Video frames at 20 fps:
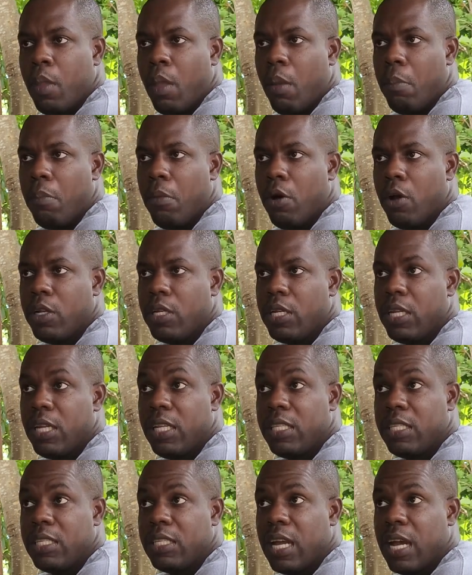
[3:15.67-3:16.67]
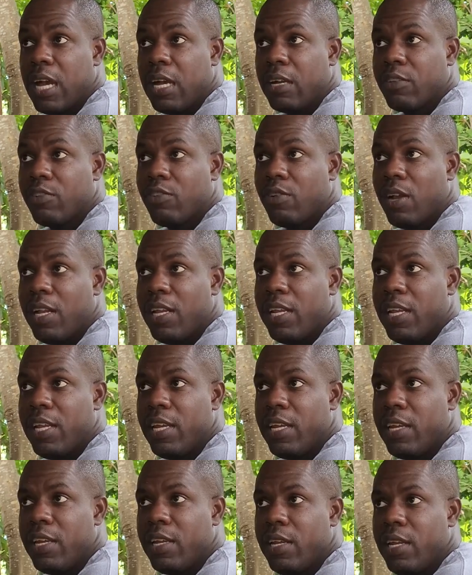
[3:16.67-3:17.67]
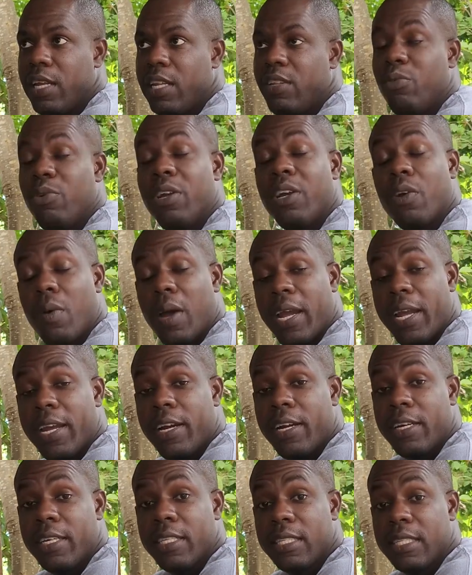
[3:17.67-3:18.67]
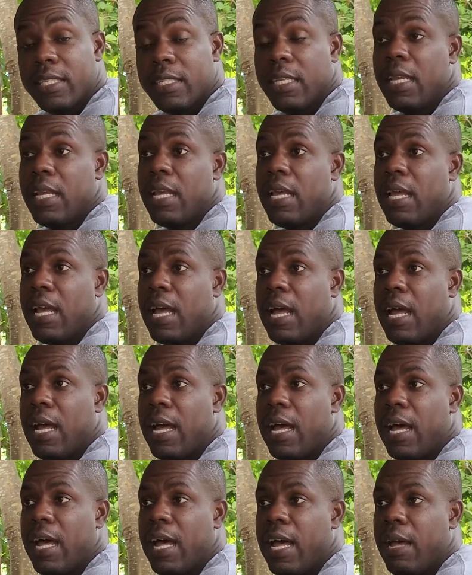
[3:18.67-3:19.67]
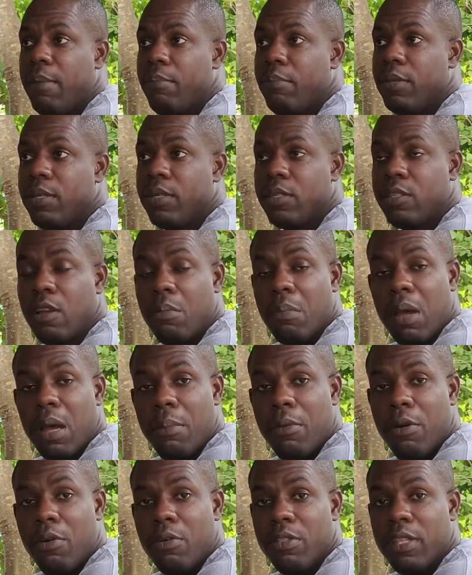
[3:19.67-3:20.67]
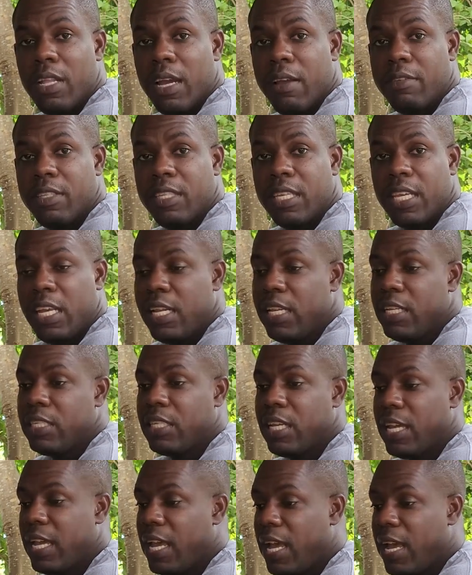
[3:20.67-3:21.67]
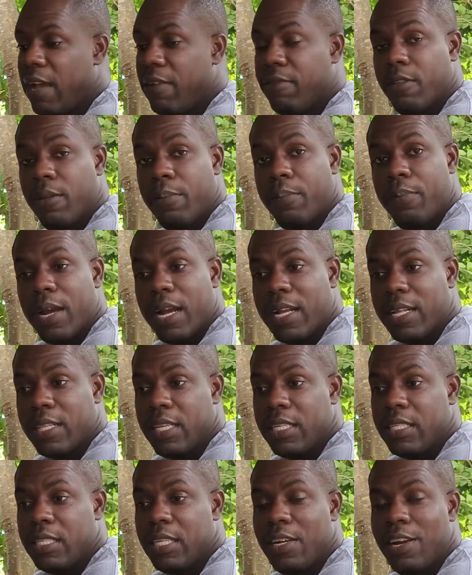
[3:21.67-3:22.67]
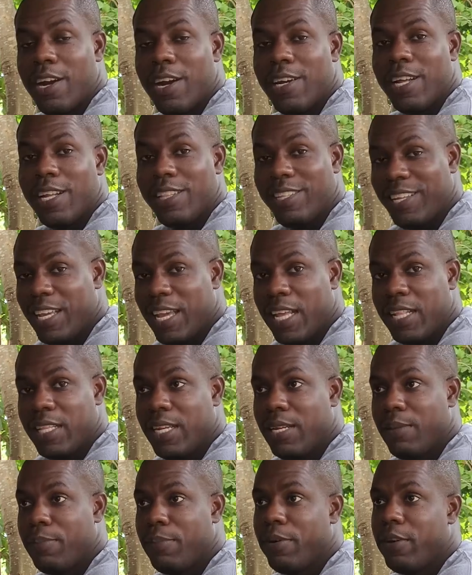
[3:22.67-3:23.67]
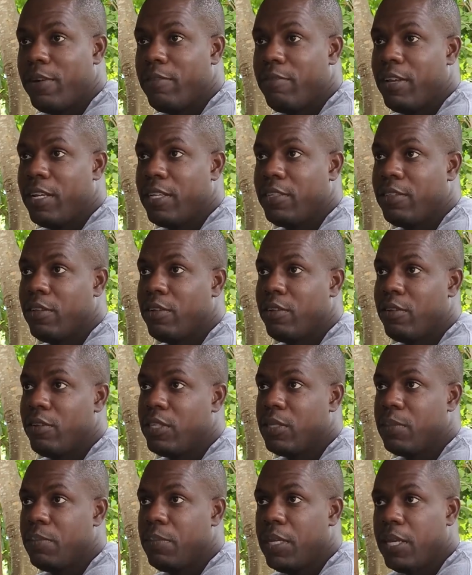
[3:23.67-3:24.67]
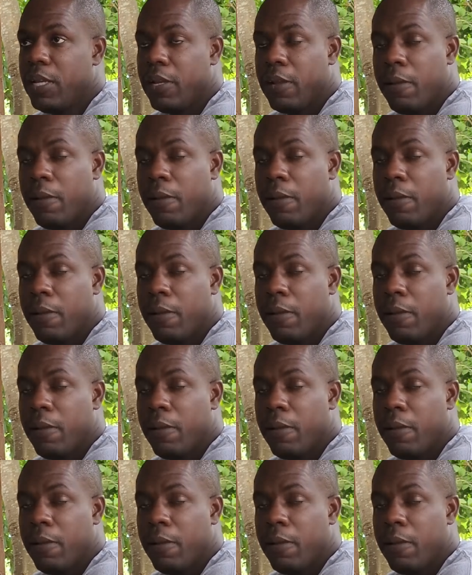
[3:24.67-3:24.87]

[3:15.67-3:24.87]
but it requires some amount of skill, so you have to practice in order to get it perfect, so to speak.